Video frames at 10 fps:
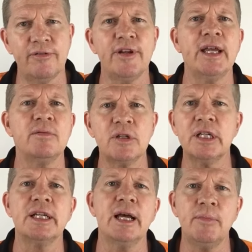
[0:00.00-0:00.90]
A fan
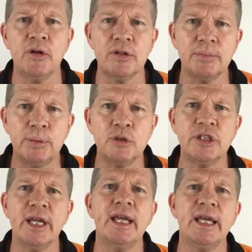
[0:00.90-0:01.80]
can come on to
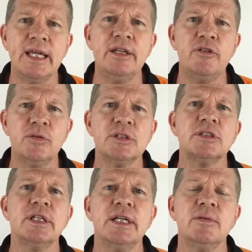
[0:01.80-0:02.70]
push air into a
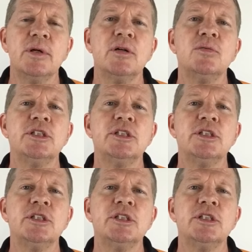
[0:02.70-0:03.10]
stairwell,